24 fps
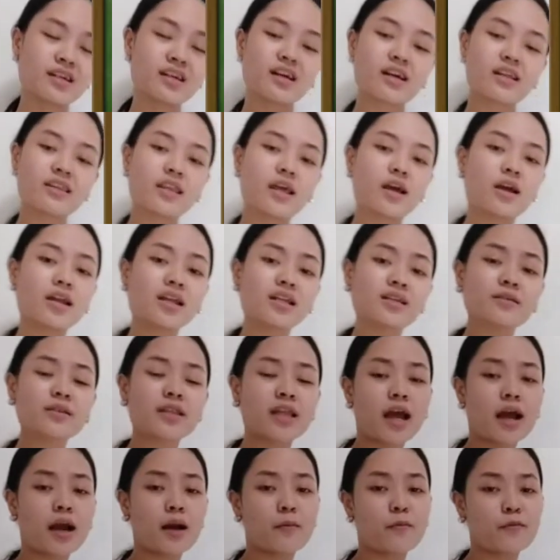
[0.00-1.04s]
The
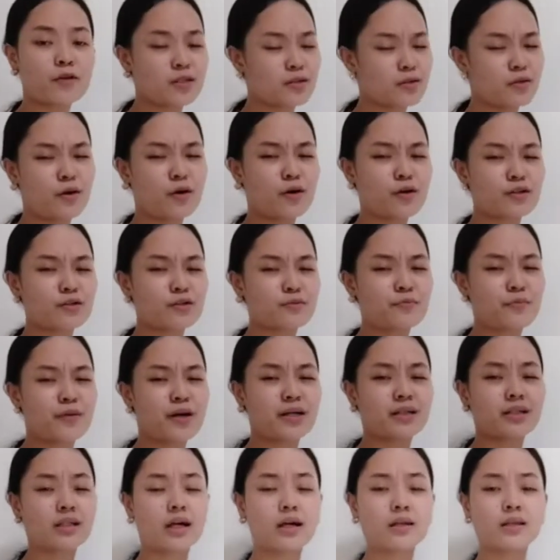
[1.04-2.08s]
leaning was caused by
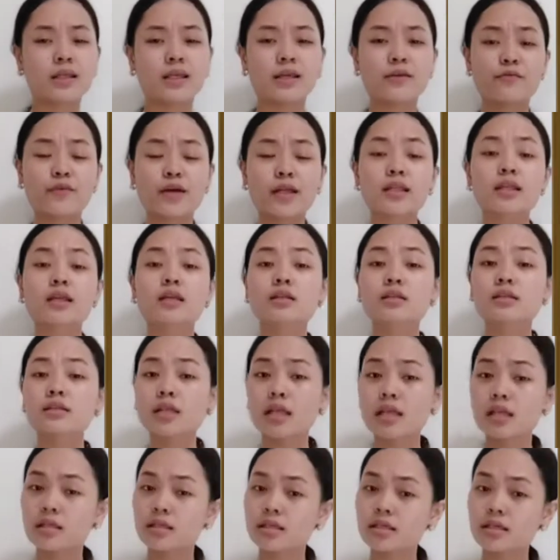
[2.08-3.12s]
the uneven
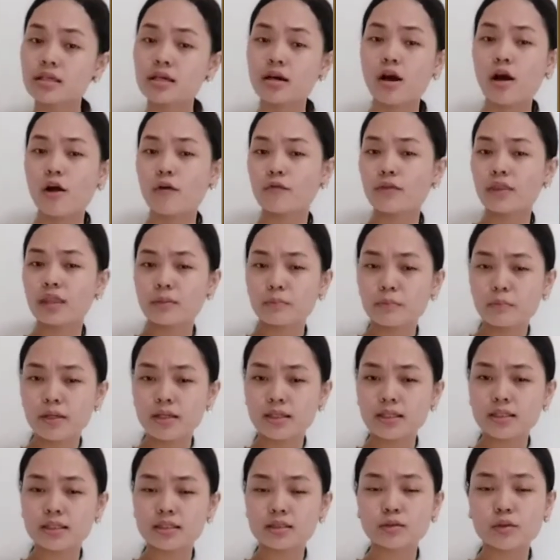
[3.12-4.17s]
settling of the
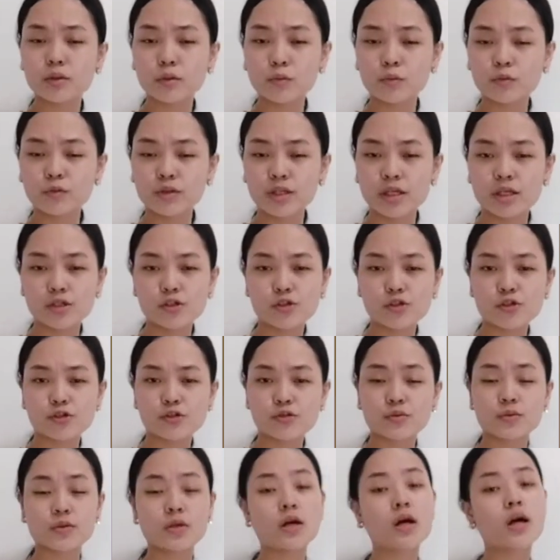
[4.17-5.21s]
building's
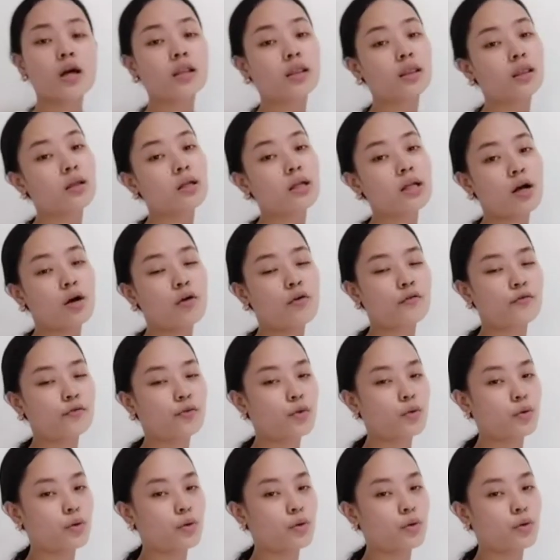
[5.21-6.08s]
foundations in the soft